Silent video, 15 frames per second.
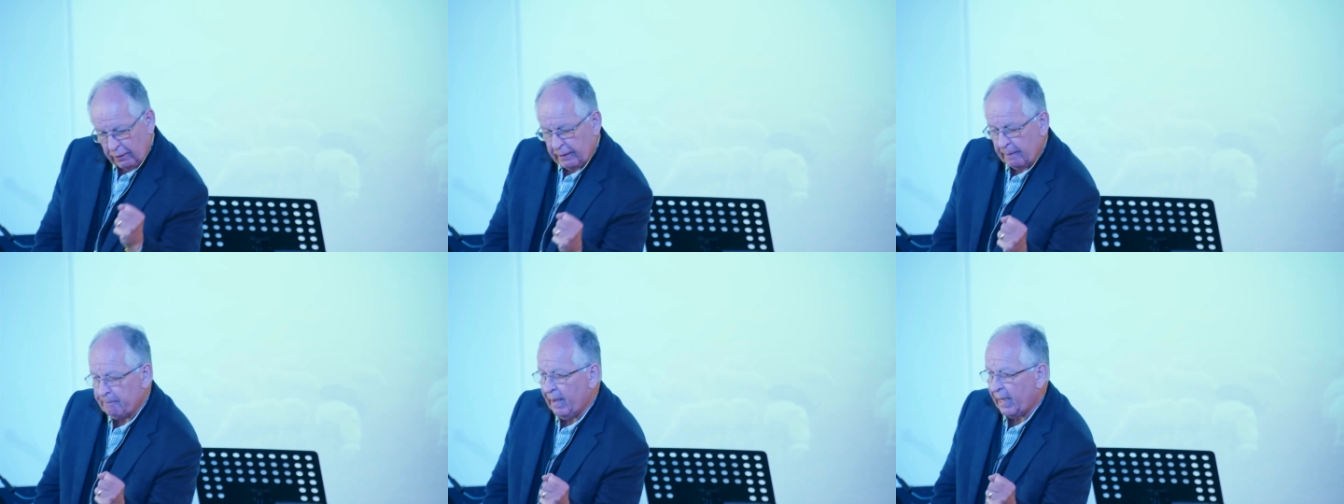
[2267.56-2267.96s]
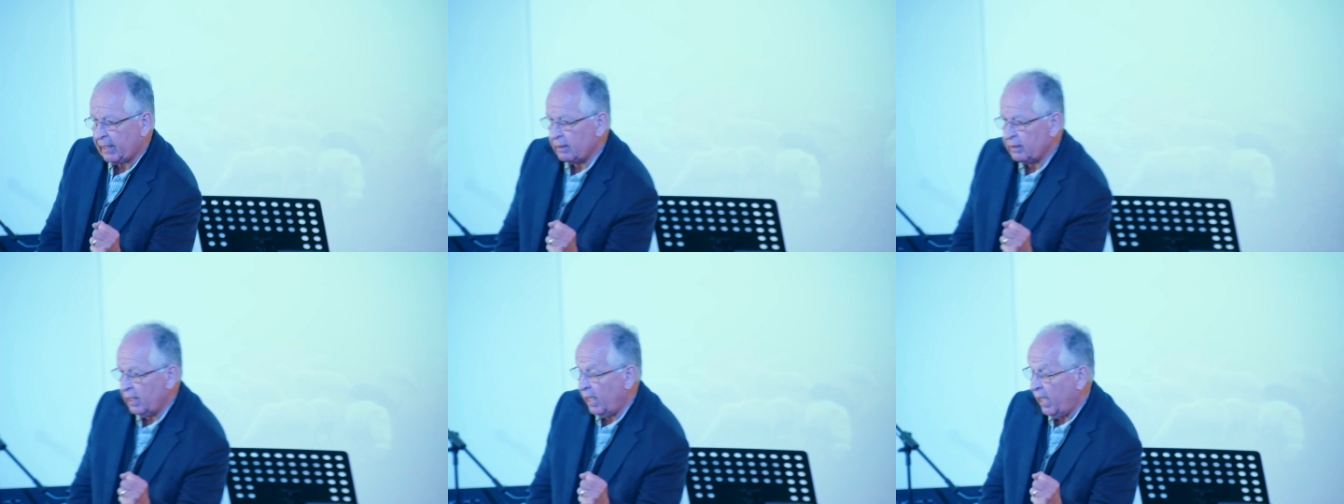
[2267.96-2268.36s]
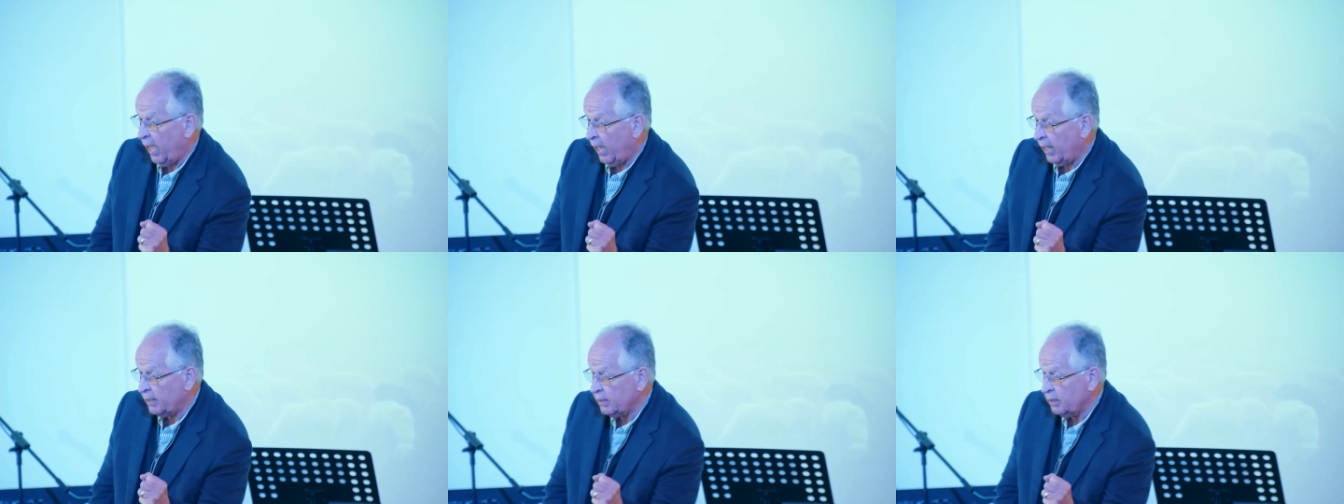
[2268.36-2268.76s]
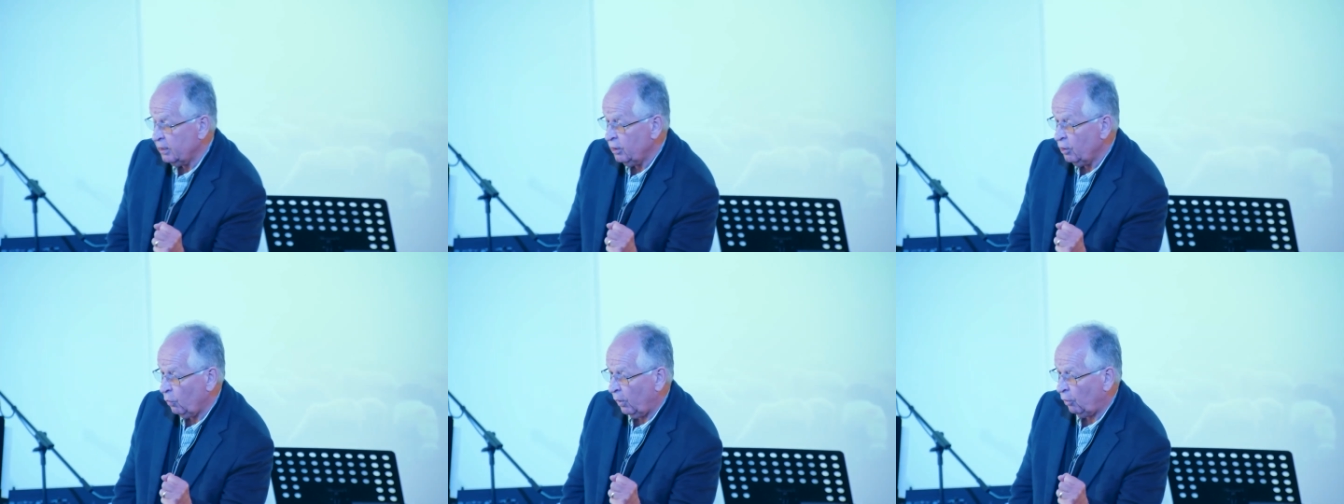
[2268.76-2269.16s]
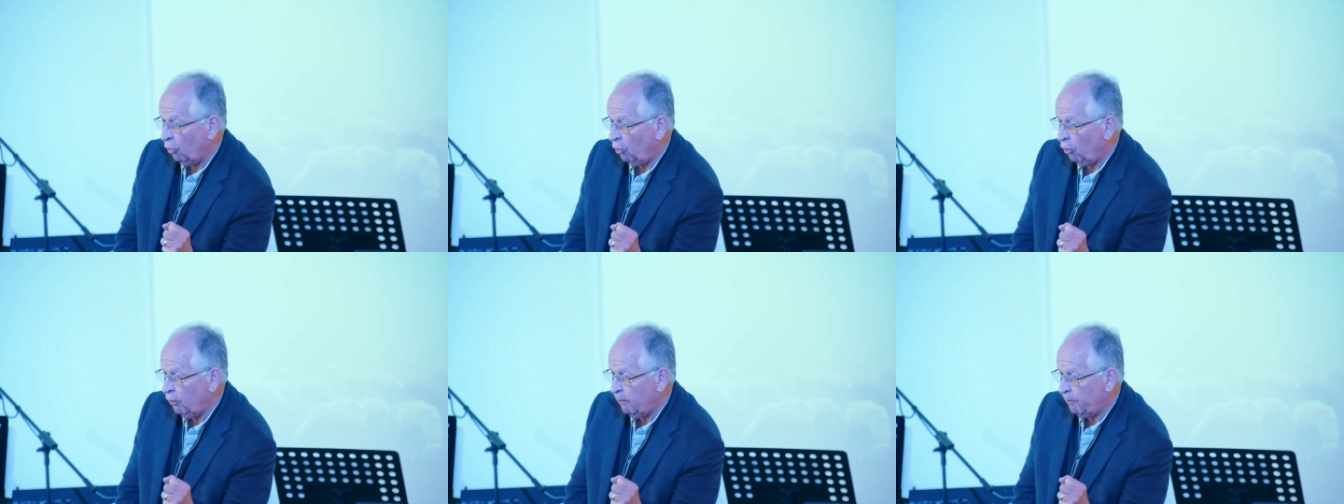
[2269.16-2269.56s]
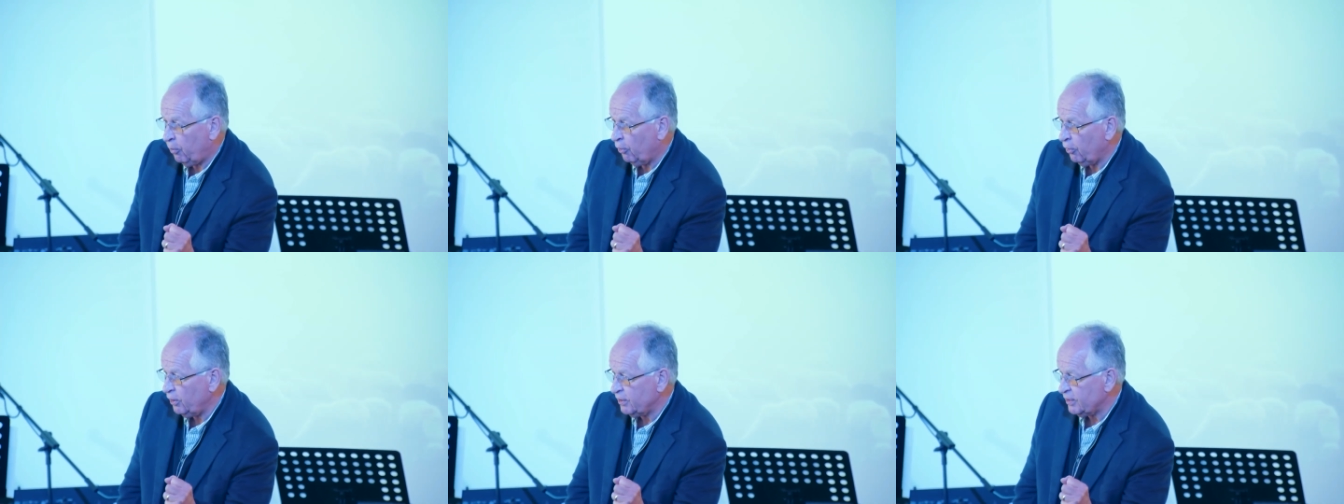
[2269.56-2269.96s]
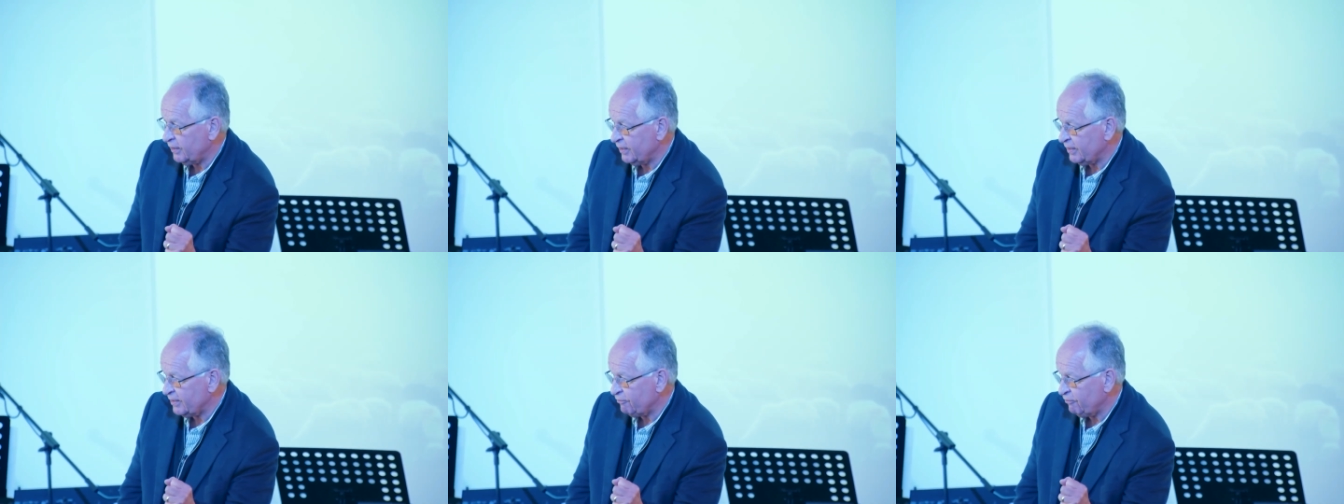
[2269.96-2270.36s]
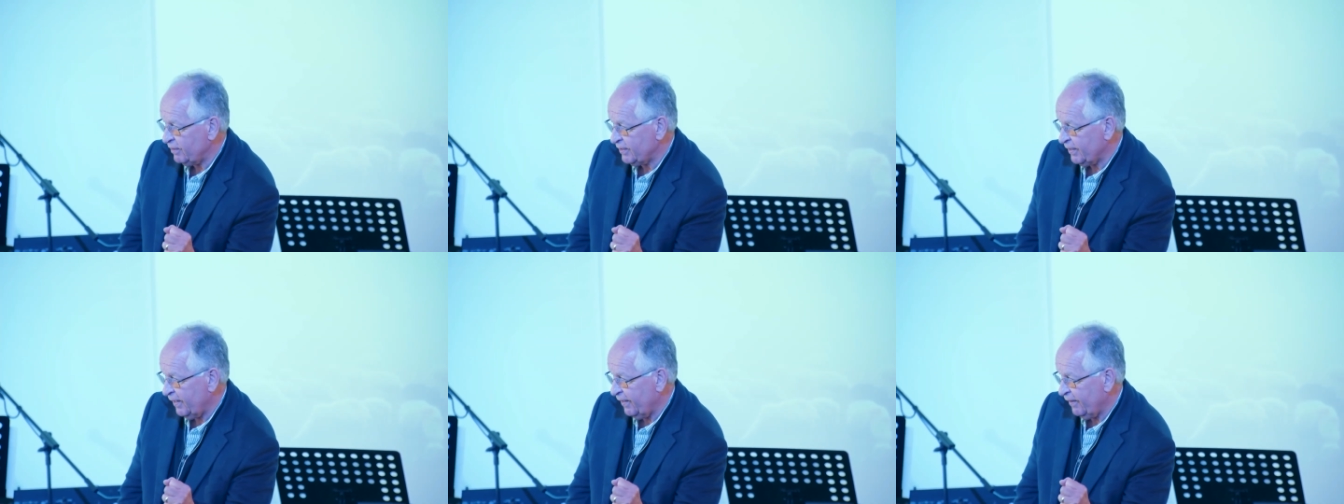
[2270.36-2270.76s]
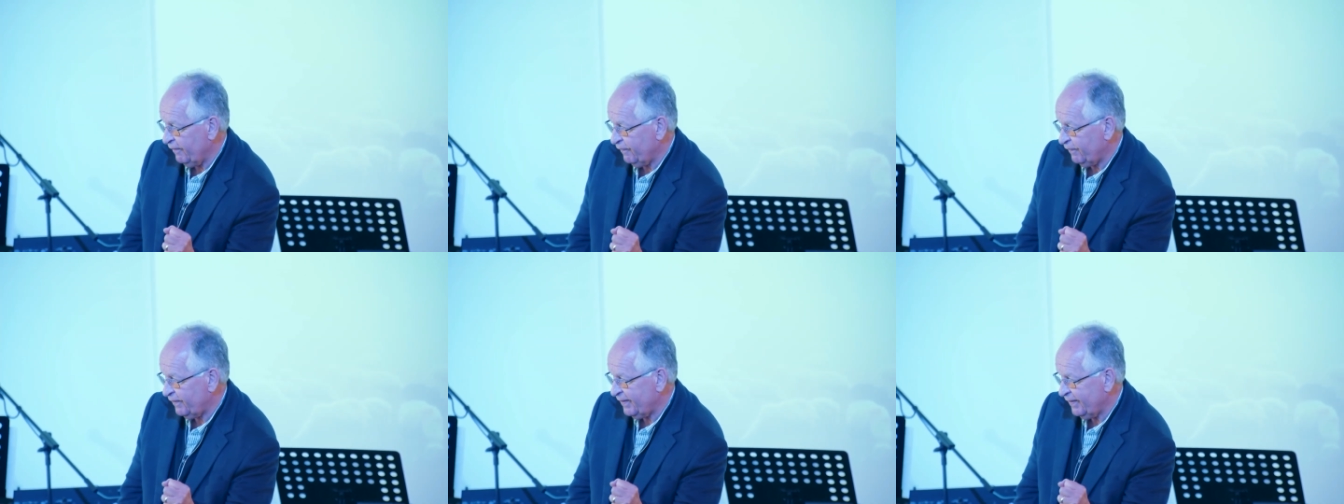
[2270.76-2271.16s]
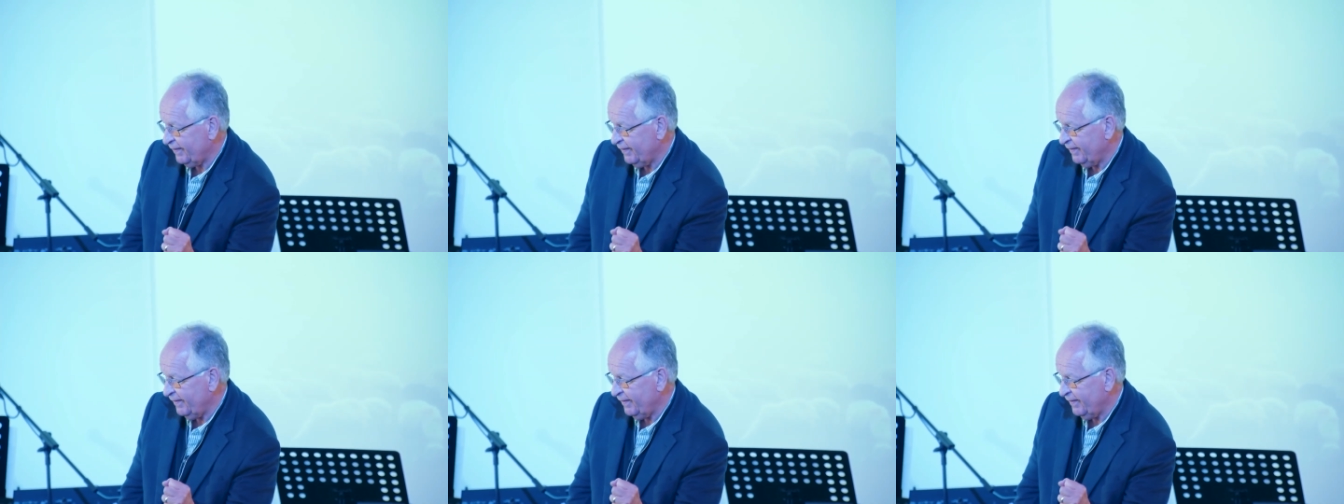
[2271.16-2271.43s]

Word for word: on the back of the head where all the poison is reserved